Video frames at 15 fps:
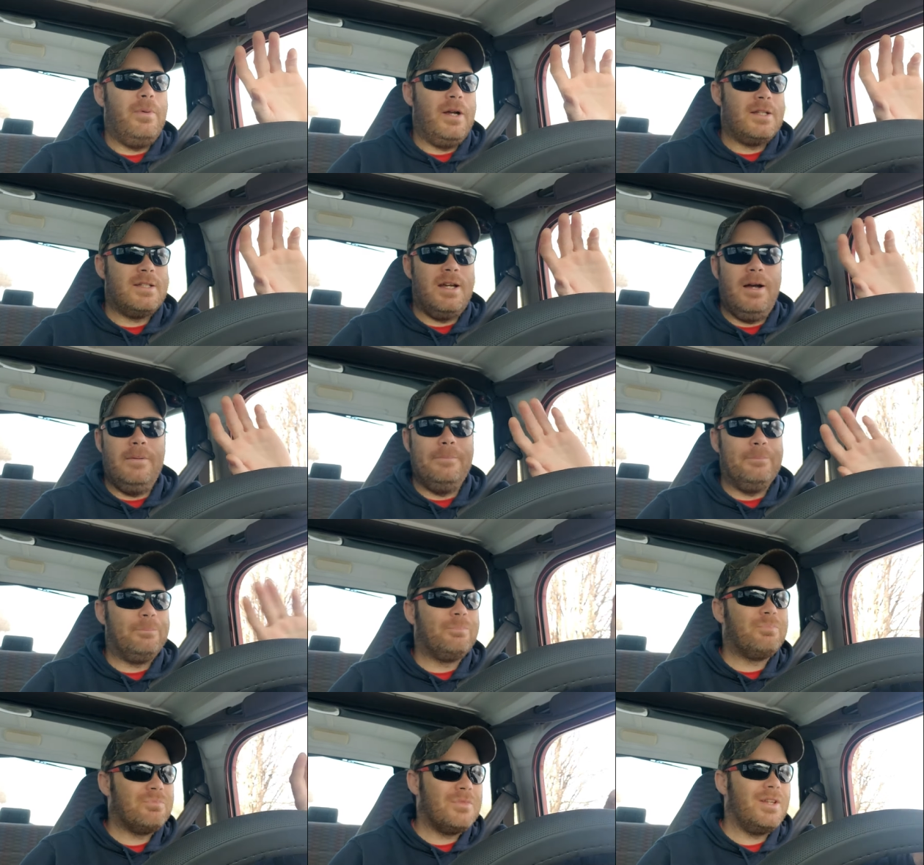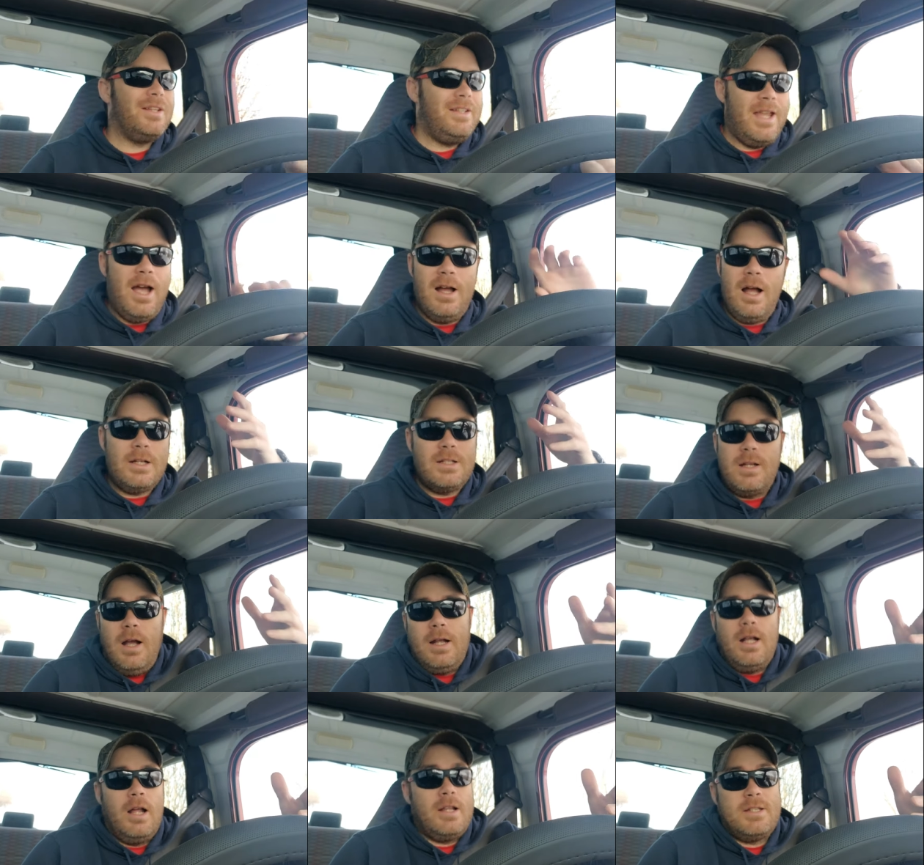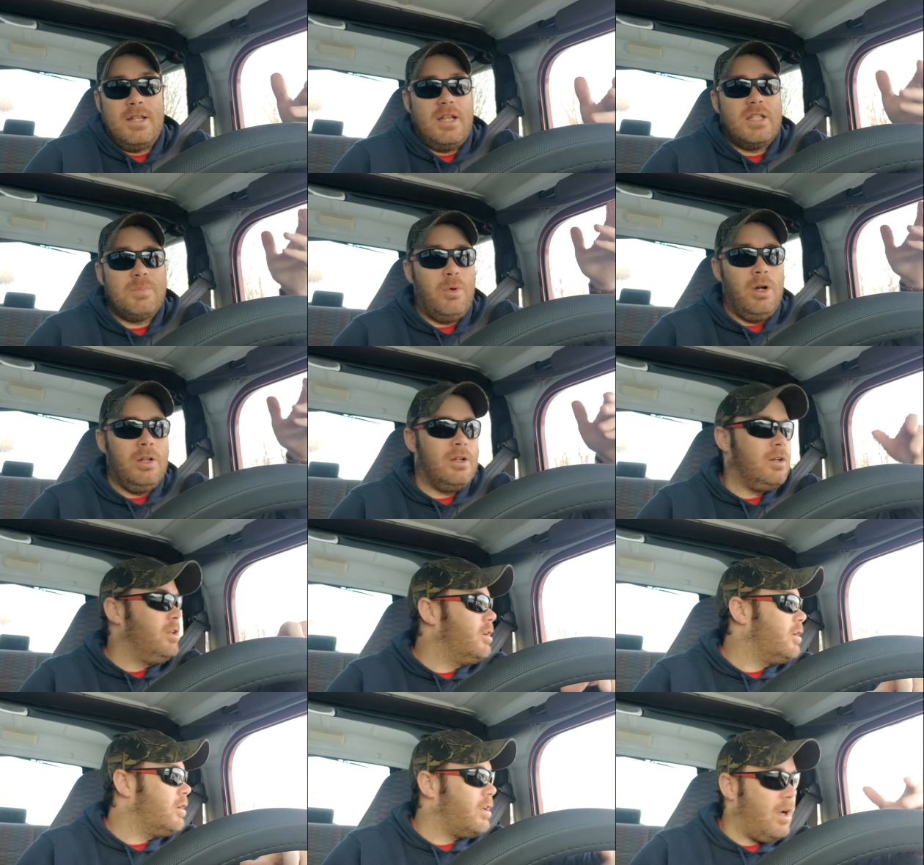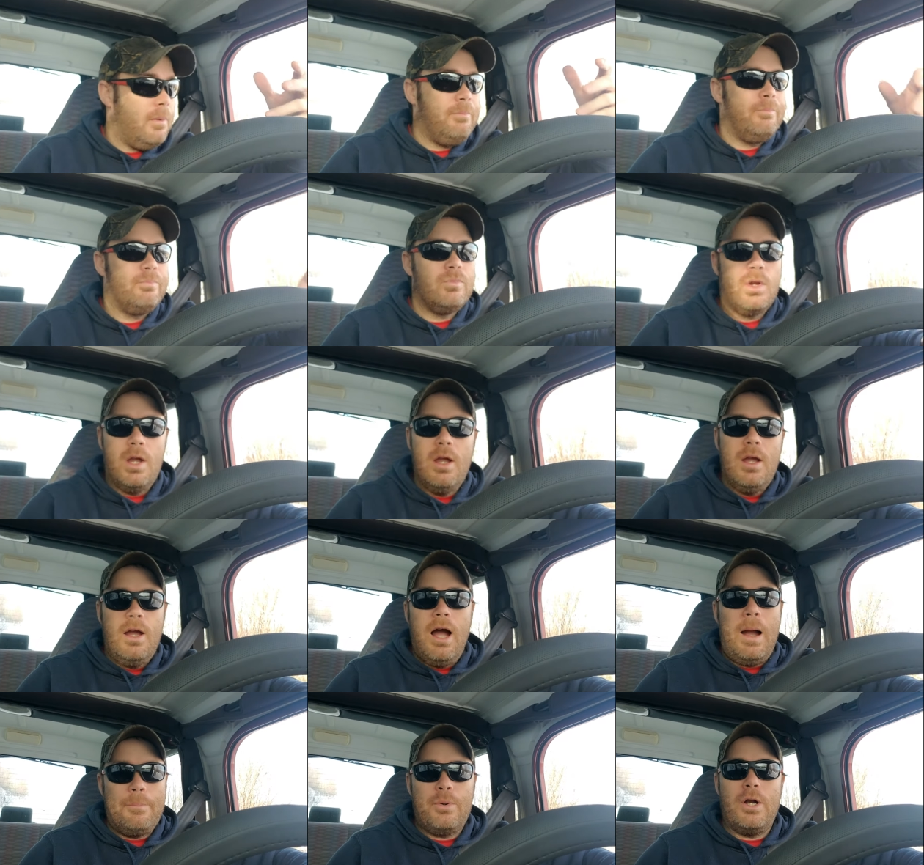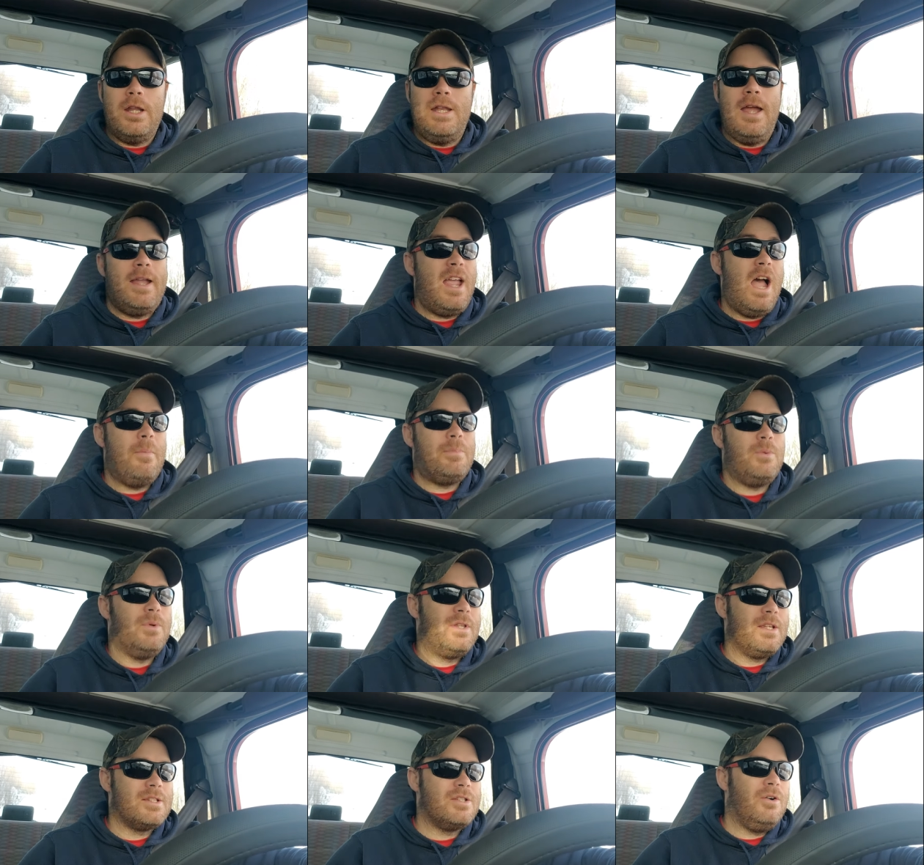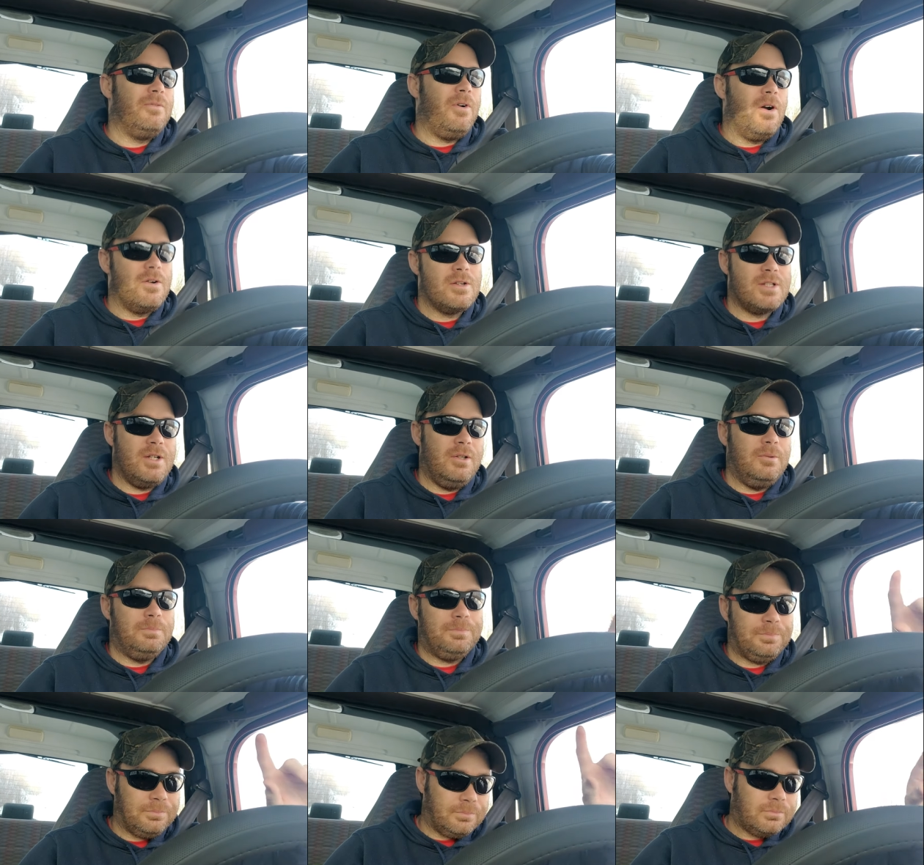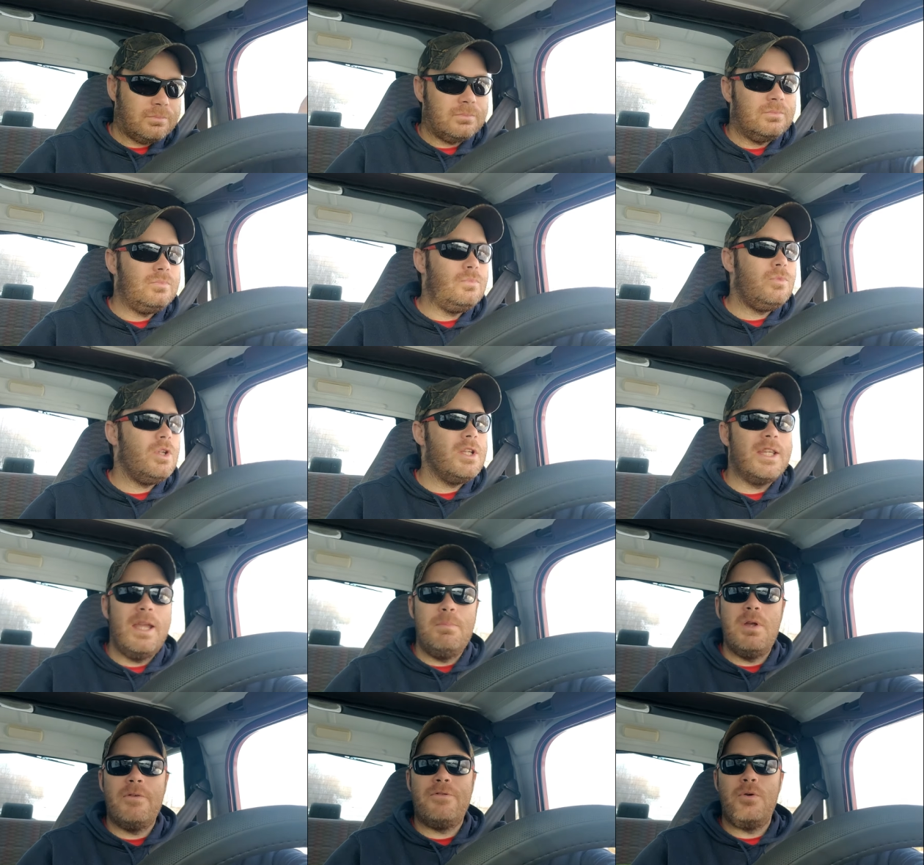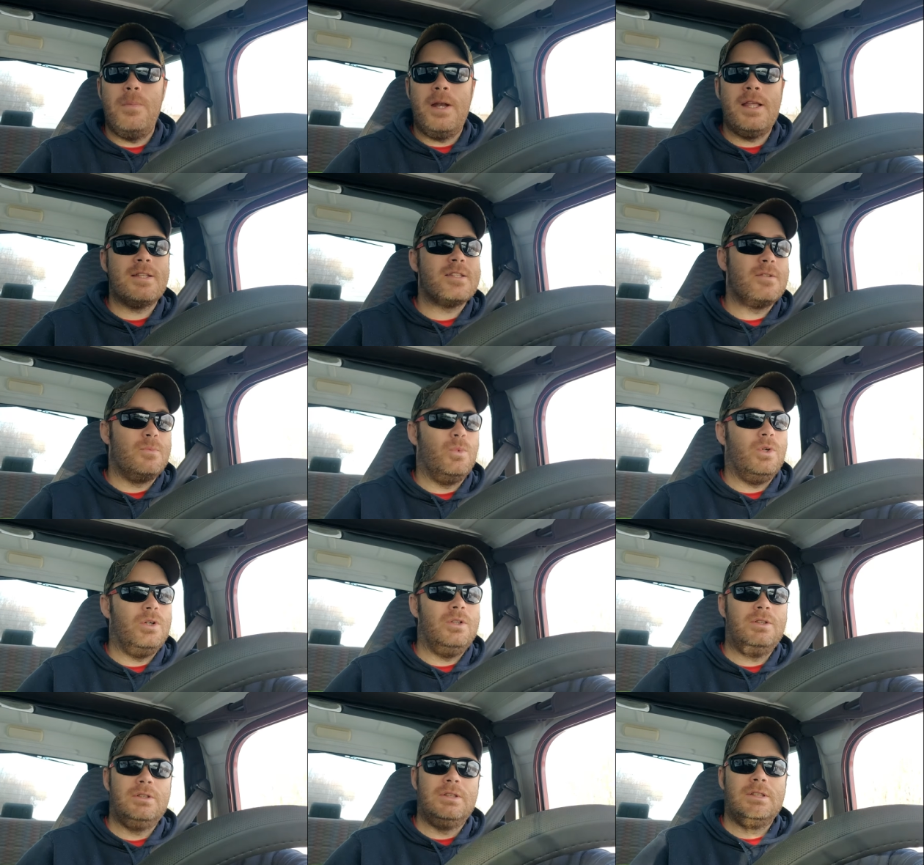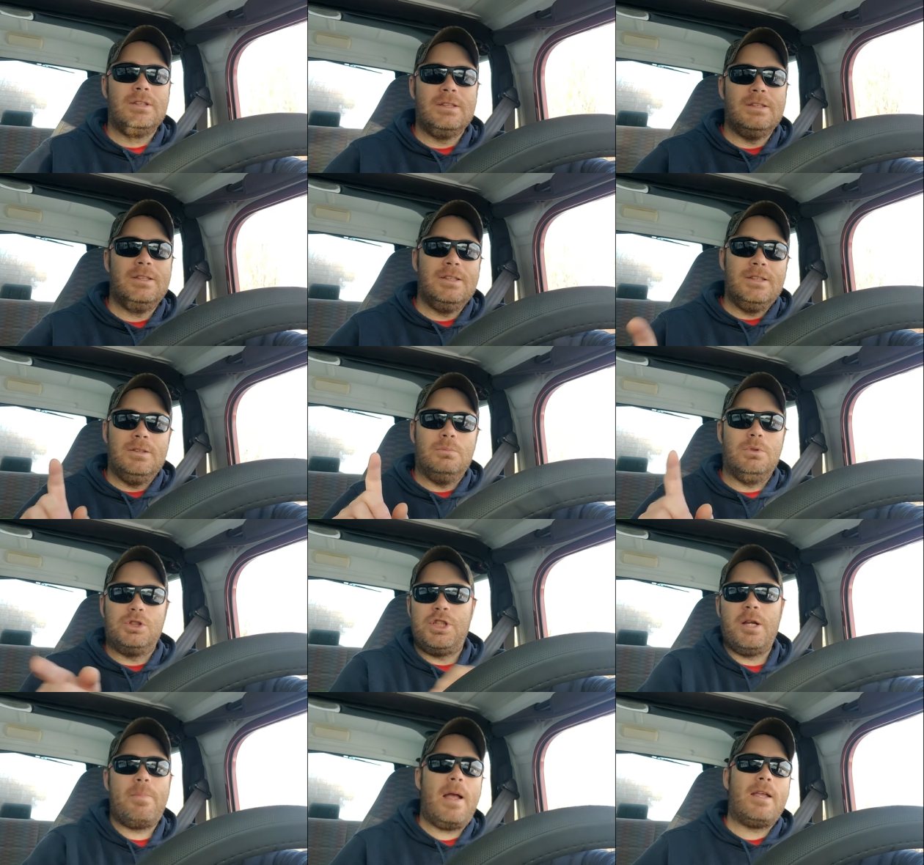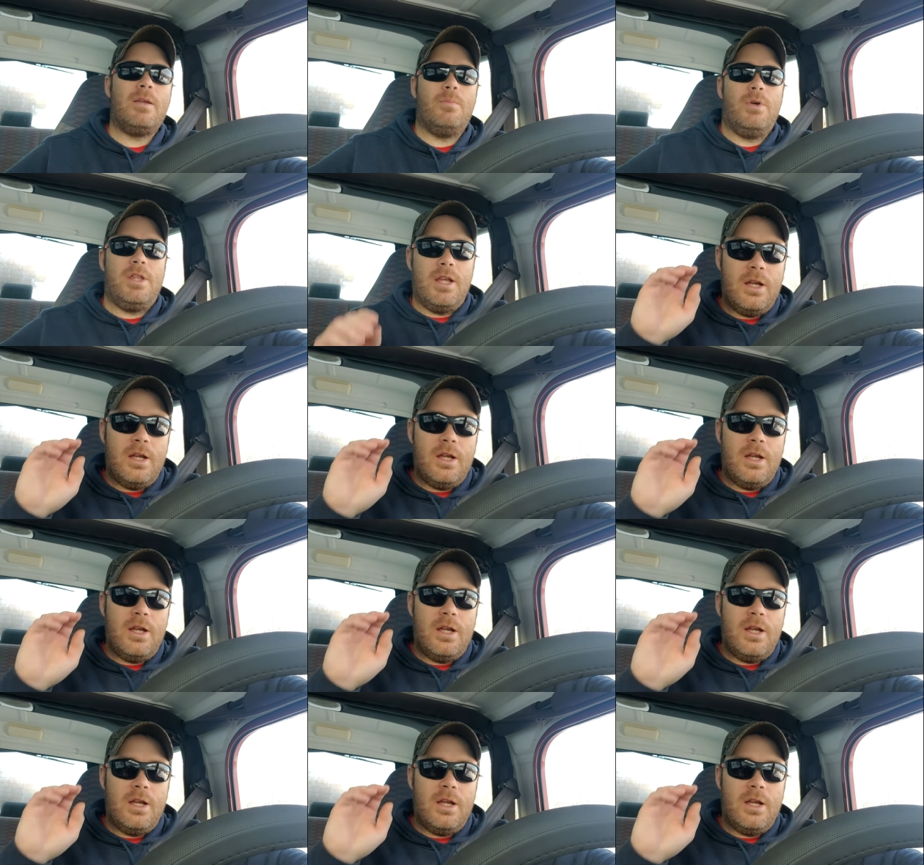But um, yeah, I, I gotta say, spoiler alert, I'm I'm pretty dang happy with this so far. So give me a few minutes and we'll we'll check back in with